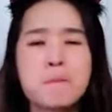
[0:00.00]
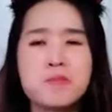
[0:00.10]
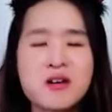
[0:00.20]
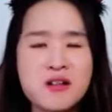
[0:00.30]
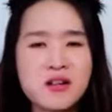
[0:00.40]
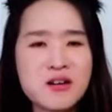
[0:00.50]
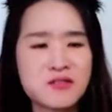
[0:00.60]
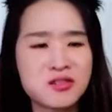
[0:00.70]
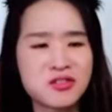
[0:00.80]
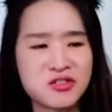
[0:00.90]
There are a lot
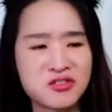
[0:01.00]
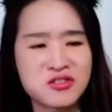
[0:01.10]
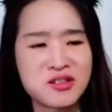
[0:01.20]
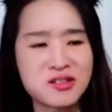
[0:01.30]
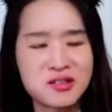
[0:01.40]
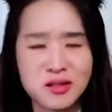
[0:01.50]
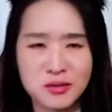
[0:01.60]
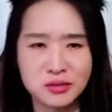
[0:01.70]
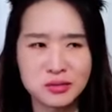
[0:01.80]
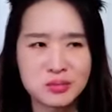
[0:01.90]
of dishes that
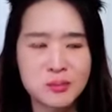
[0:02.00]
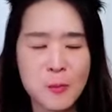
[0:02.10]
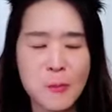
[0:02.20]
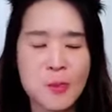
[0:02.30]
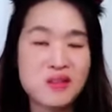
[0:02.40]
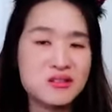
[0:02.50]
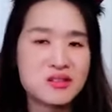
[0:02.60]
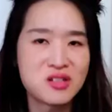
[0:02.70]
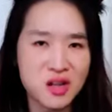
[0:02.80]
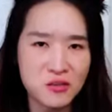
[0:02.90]
sounds
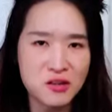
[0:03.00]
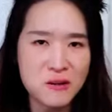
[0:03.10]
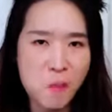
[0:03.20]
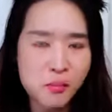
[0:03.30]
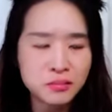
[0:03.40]
scary.